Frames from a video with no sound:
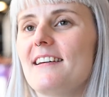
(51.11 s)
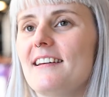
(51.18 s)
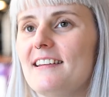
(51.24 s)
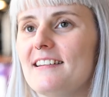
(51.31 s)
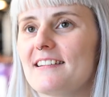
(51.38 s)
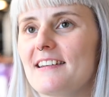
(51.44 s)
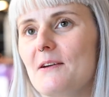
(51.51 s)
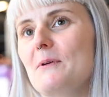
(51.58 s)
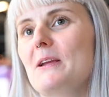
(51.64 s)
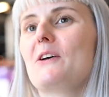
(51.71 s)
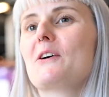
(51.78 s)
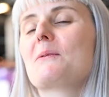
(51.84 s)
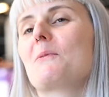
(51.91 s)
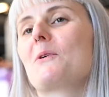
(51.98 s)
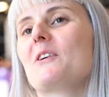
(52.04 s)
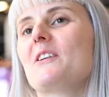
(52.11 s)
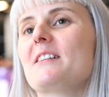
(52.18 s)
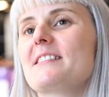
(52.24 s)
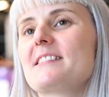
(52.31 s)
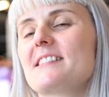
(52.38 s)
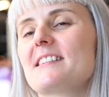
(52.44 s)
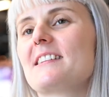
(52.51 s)
and can we look more
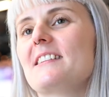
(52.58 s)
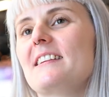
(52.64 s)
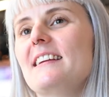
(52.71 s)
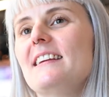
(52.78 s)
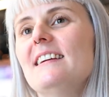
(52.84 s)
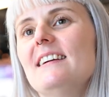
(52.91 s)
holistically.